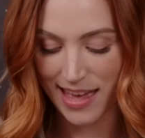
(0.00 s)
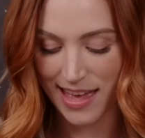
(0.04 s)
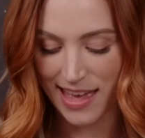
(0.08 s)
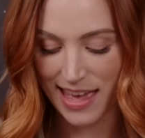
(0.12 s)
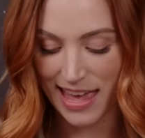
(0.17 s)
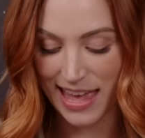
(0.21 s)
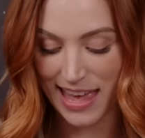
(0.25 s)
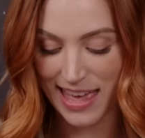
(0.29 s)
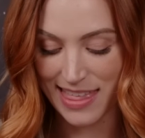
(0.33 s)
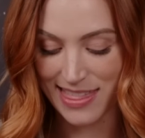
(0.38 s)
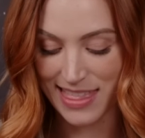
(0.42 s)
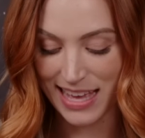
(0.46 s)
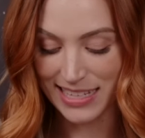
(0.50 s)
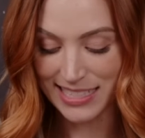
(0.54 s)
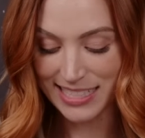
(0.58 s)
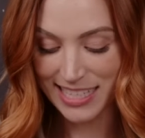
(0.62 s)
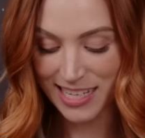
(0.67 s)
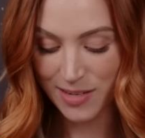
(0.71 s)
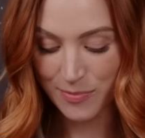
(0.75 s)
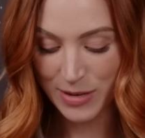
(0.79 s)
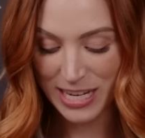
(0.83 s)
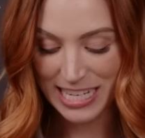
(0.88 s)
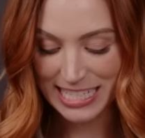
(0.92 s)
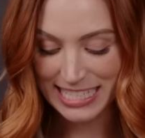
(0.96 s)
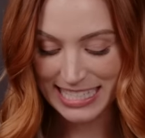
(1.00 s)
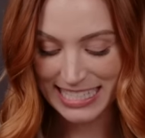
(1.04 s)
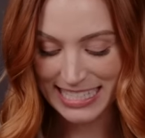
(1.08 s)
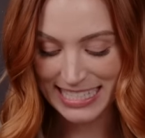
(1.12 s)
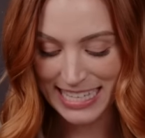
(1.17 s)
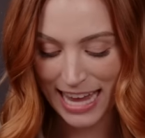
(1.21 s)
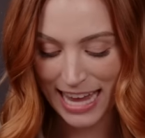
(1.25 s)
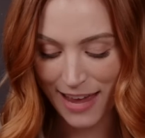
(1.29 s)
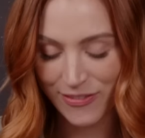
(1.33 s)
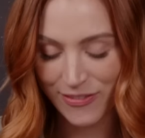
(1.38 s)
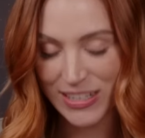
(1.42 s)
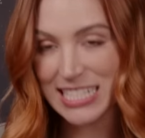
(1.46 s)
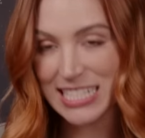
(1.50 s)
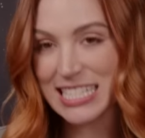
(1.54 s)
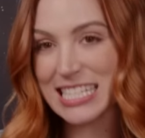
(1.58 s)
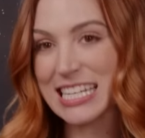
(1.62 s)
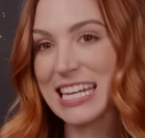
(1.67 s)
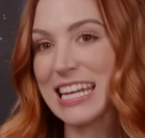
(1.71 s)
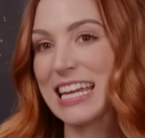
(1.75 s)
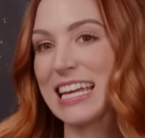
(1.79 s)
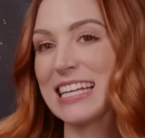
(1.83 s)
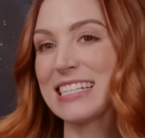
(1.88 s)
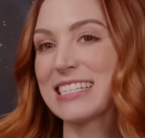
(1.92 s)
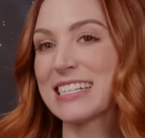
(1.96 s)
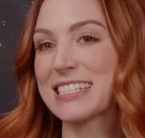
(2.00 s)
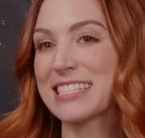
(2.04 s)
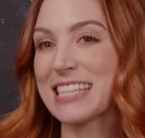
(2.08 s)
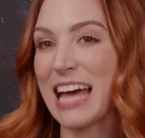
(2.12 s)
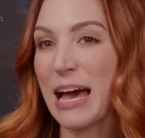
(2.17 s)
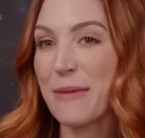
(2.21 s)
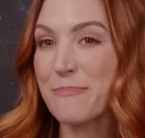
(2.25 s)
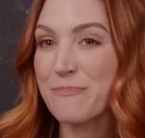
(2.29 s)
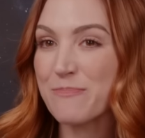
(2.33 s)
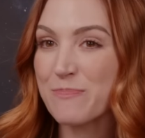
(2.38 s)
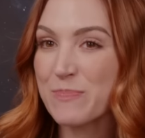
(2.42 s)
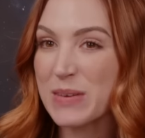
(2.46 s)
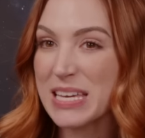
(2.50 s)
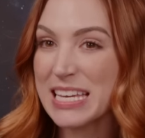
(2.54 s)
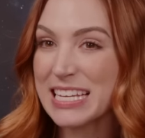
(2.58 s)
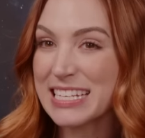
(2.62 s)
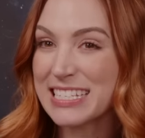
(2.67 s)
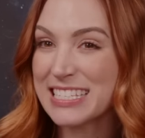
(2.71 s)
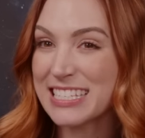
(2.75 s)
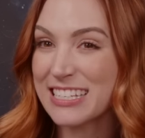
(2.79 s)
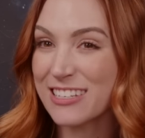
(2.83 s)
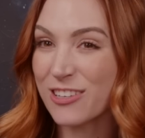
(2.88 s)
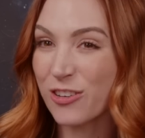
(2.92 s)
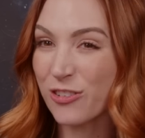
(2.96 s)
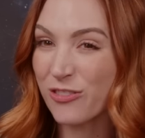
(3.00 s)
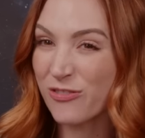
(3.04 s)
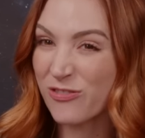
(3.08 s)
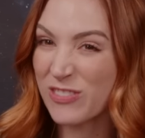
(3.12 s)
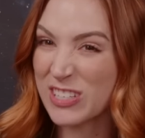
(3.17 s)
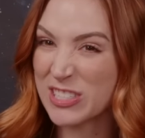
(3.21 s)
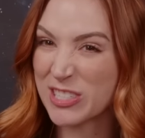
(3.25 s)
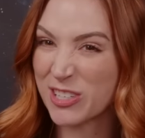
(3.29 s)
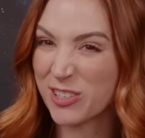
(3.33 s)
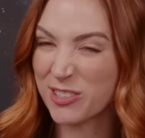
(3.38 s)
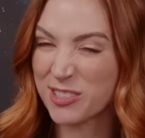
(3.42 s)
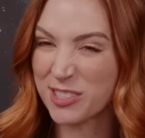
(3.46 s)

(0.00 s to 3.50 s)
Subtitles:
And that's gonna be a 17. Does that beat your physical